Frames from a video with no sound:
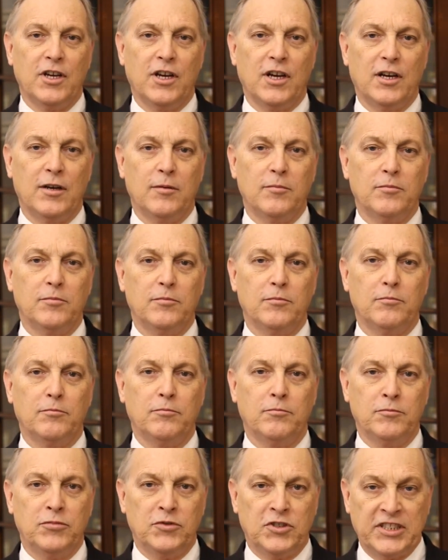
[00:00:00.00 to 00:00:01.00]
um,
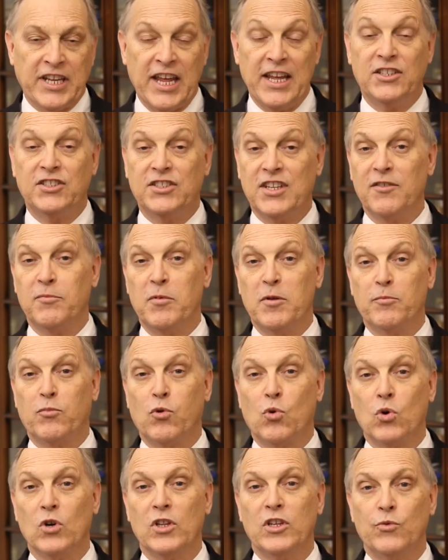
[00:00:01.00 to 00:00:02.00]
states that have been
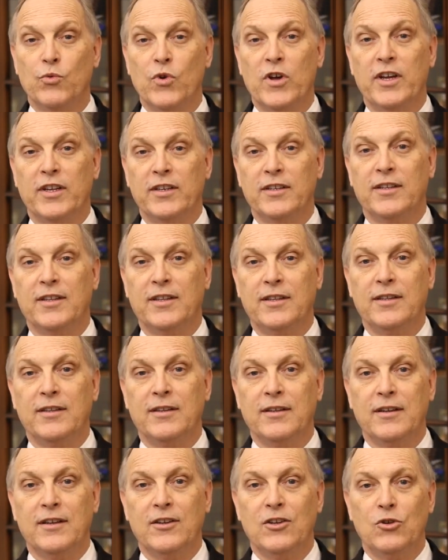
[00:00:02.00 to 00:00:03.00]
poorly run,
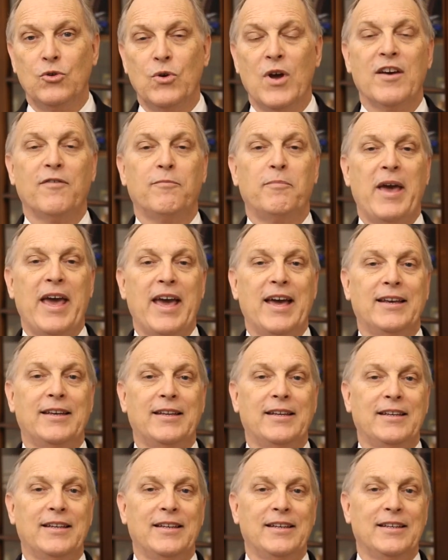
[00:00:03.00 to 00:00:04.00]
who have
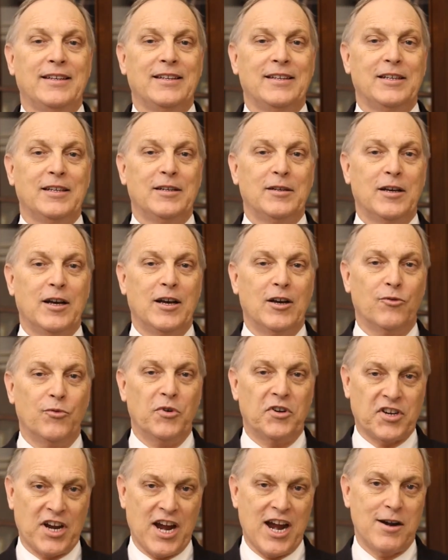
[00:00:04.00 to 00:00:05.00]
bad uh,
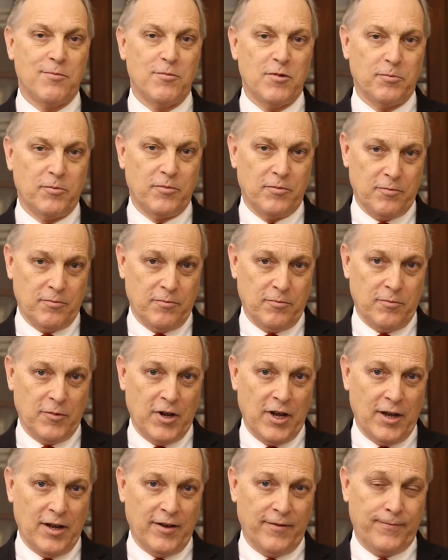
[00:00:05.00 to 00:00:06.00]
retirement
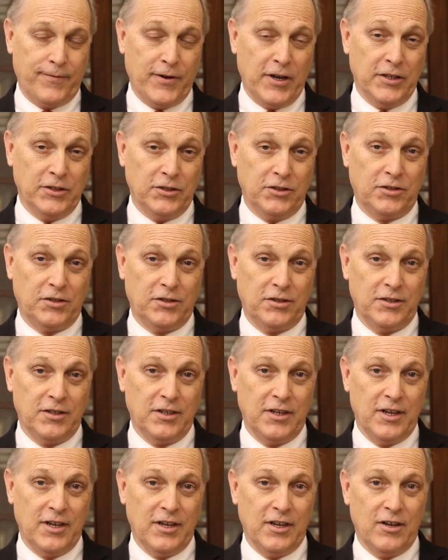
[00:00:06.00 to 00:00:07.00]
uh, funds,
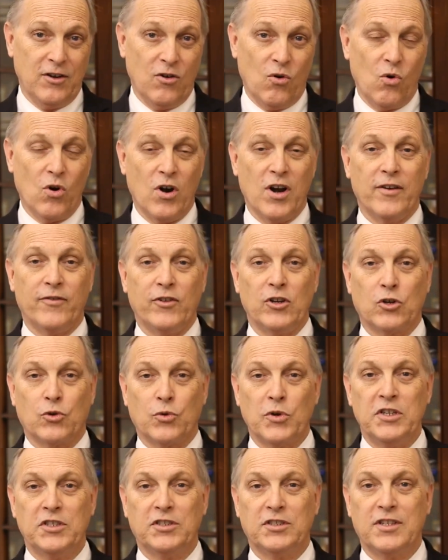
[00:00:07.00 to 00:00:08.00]
or have
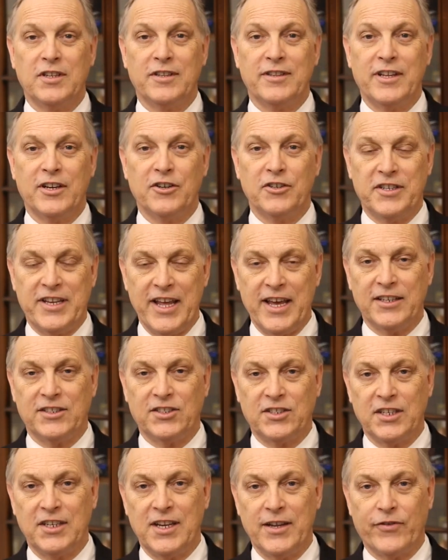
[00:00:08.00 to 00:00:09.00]
increased their debt
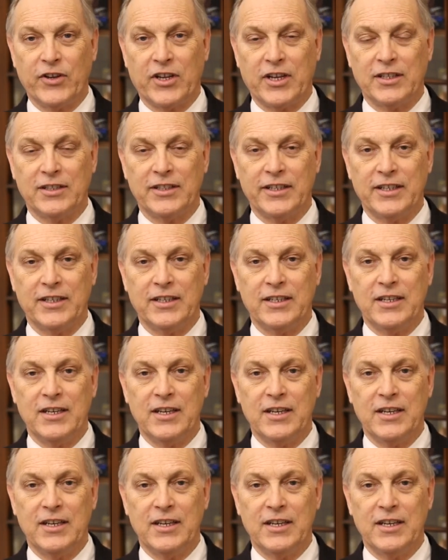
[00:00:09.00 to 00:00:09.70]
significantly,